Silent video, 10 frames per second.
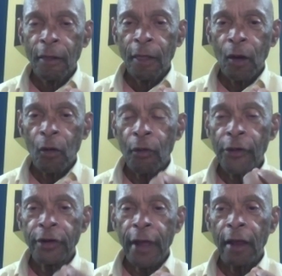It'll
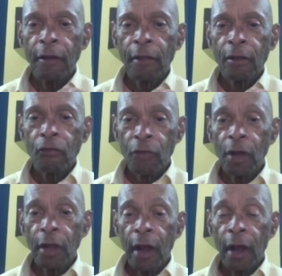resonate
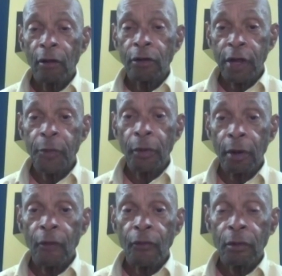really at a deeper
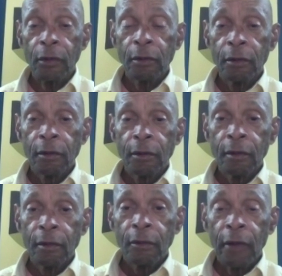level,
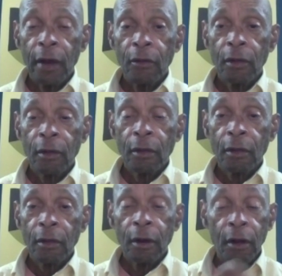right?
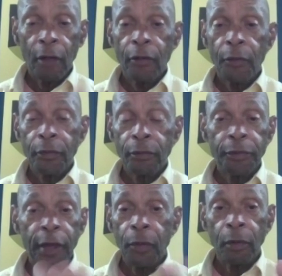Than the other
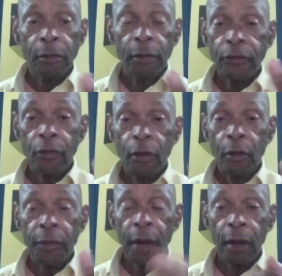people that you're
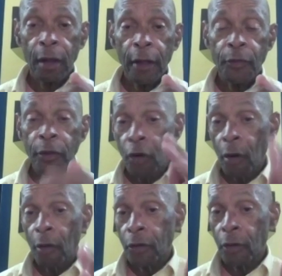competing against. But
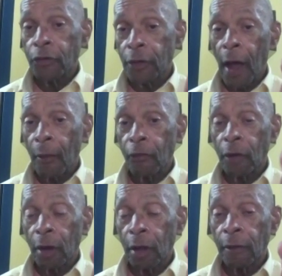your your job
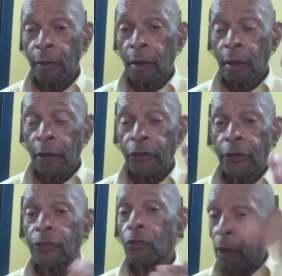really is
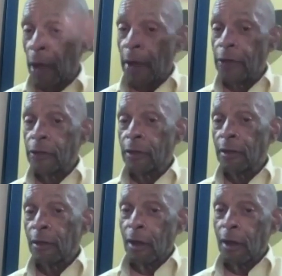just to raise the